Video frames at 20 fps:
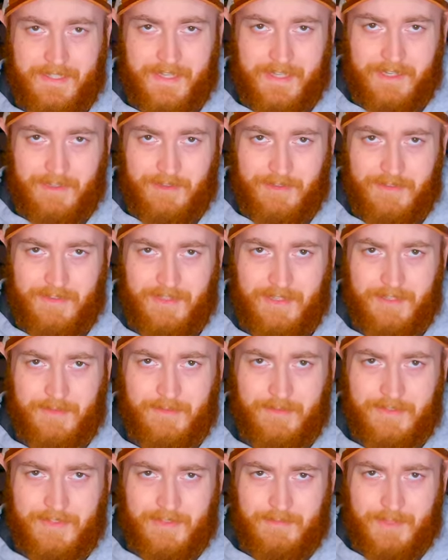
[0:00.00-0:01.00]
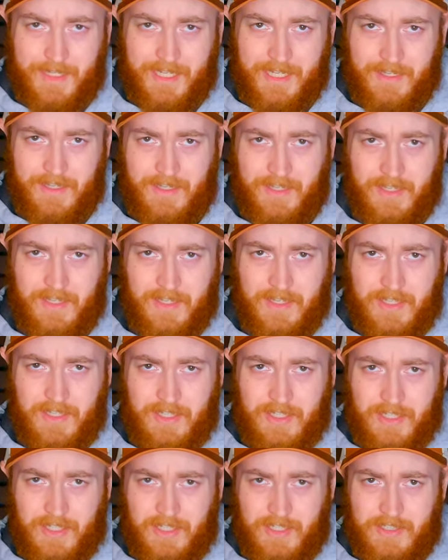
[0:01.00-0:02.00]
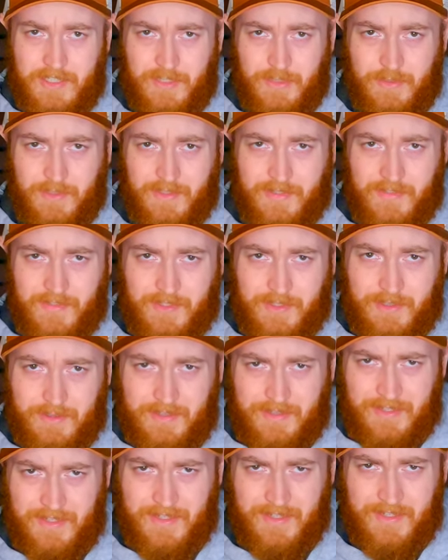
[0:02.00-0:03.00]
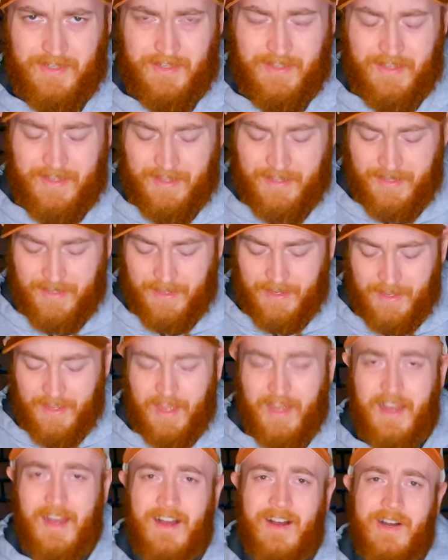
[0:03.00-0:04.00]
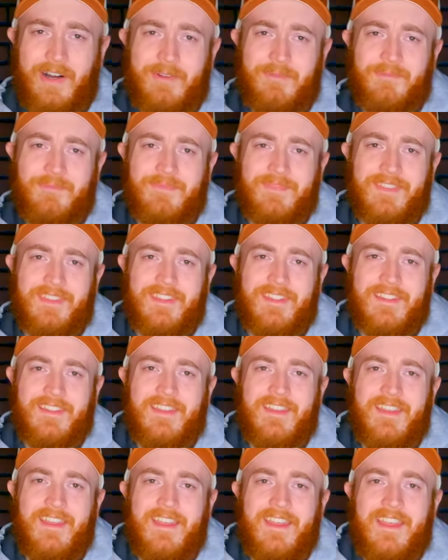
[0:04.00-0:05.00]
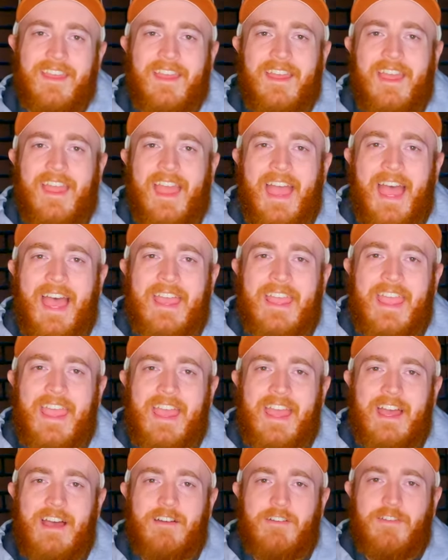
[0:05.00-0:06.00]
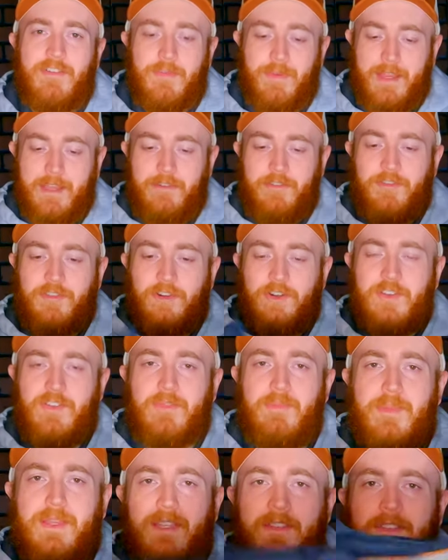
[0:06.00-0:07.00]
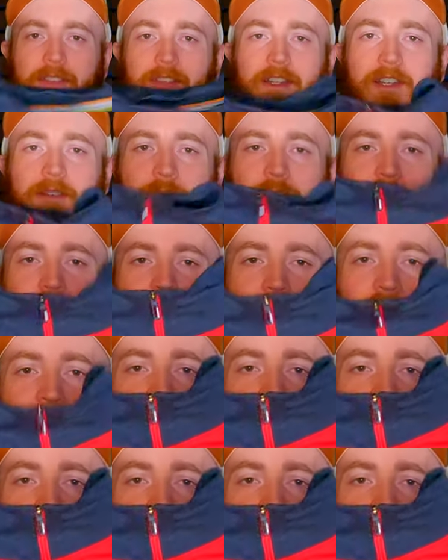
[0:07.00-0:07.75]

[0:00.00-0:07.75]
now to my torso. Um, I have my first base layer, which is